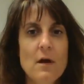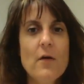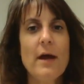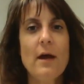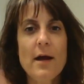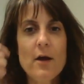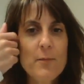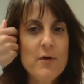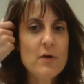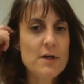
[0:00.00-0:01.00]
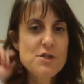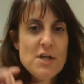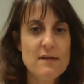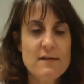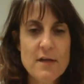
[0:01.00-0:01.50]
Okay, I hope you got a
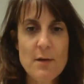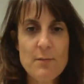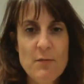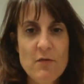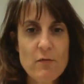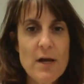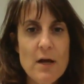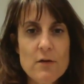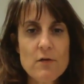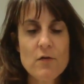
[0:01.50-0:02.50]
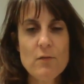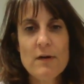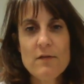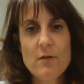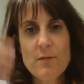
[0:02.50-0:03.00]
chance to get up and move around, use the
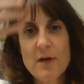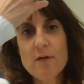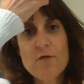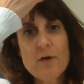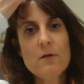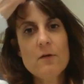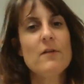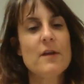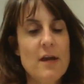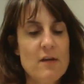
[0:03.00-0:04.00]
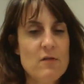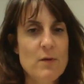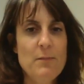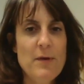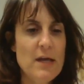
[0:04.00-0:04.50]
restroom, get a drink, whatever the case
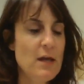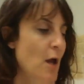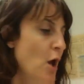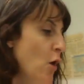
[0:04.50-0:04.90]
may be.